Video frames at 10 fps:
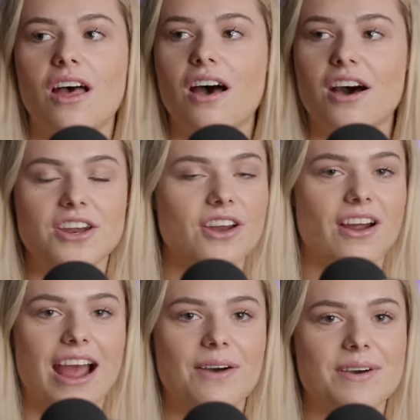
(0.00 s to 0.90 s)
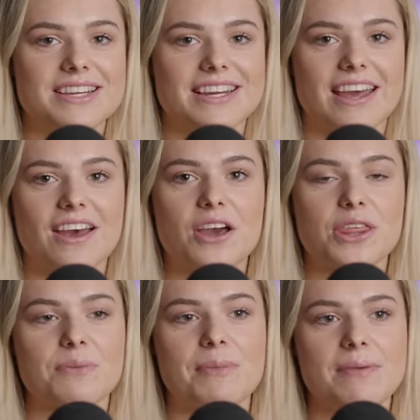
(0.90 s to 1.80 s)
I don't know how I did it. I
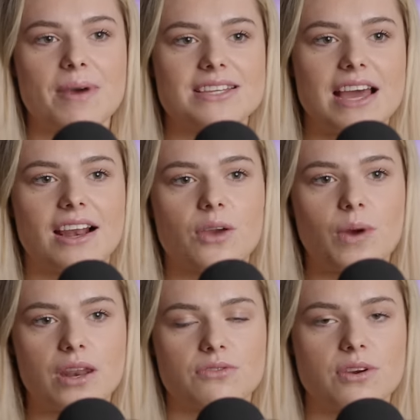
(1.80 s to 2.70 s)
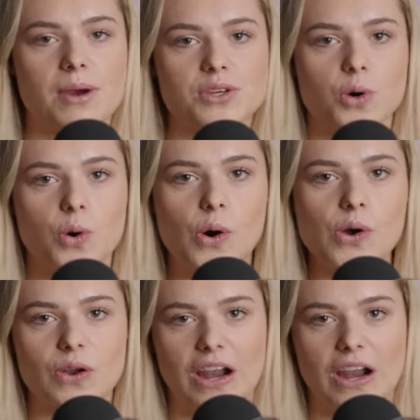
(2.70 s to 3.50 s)
think me and my dad like went through my talk